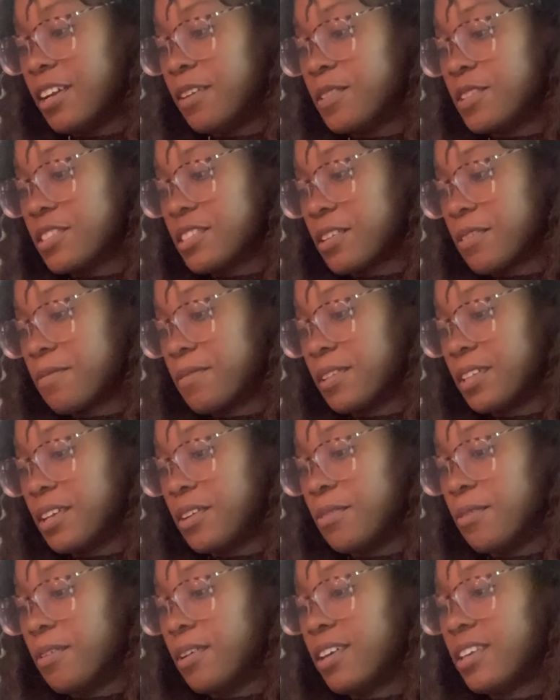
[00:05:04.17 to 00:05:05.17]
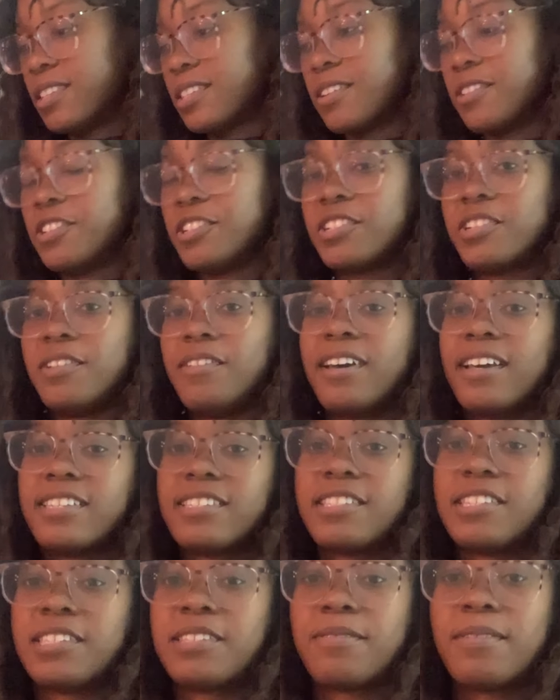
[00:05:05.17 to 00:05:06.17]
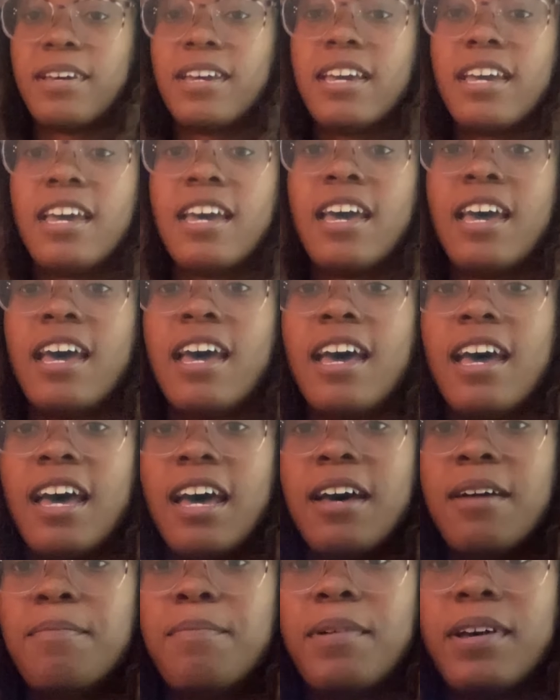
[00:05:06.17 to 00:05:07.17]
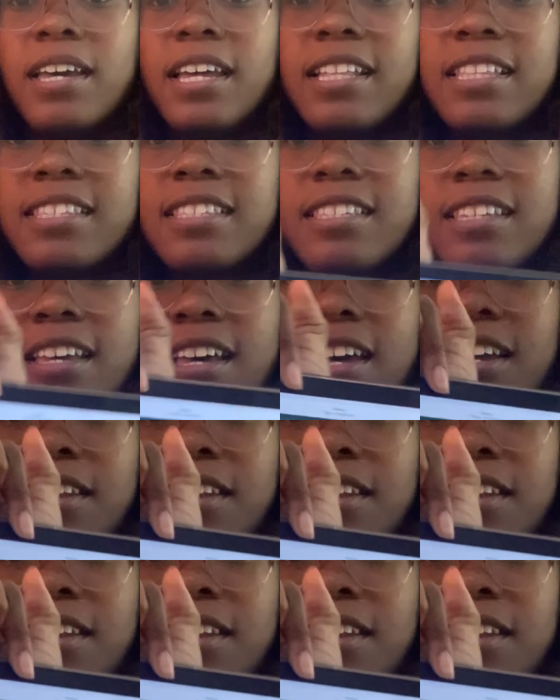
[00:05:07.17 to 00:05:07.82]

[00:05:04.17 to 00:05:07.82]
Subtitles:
which is like really annoying, so I'll just show you guys this way. But it's a